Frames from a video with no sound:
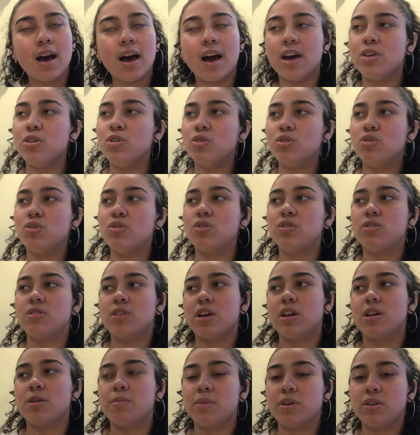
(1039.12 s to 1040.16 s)
I used to
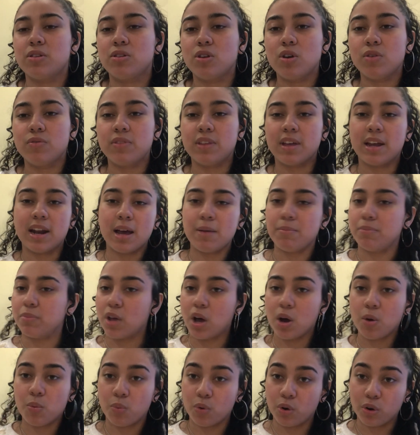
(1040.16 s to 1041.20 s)
say to myself that I'm
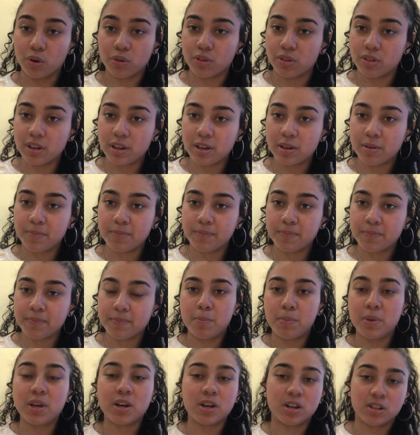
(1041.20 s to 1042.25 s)
not worth it
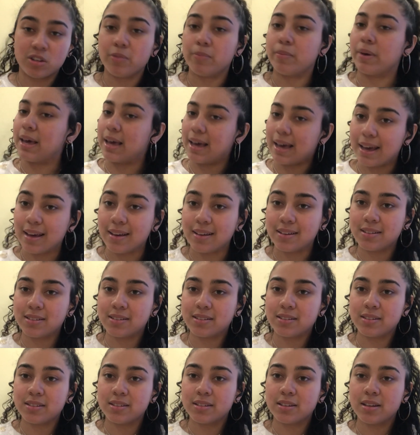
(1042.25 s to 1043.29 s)
because of my
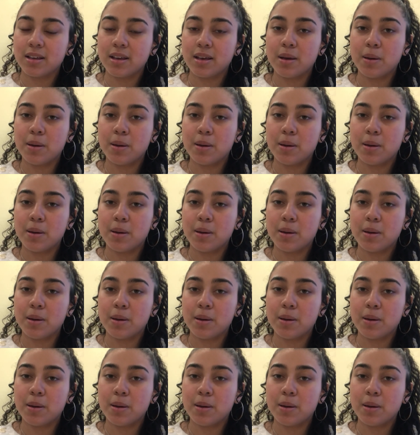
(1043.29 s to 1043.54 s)
ex.